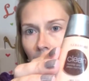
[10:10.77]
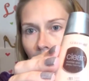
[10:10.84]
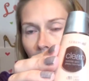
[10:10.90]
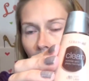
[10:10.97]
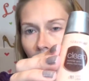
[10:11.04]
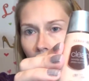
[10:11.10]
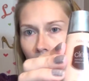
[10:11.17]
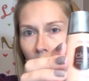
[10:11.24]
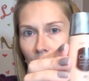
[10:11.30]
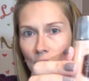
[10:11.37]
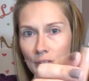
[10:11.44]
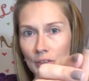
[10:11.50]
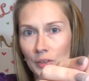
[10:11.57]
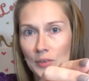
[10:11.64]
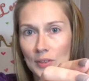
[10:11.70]
I've used
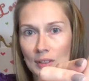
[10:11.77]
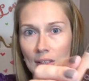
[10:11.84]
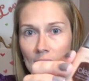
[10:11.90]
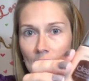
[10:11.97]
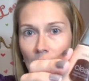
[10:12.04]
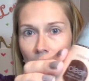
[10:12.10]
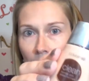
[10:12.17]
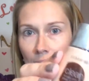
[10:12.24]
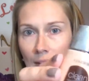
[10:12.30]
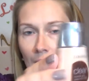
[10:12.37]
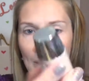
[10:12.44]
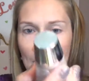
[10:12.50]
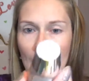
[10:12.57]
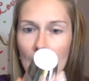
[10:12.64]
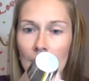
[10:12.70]
to use this all the
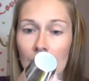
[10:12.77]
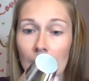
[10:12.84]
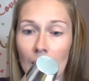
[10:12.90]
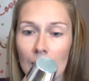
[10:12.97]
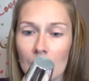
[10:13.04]
time. I haven't not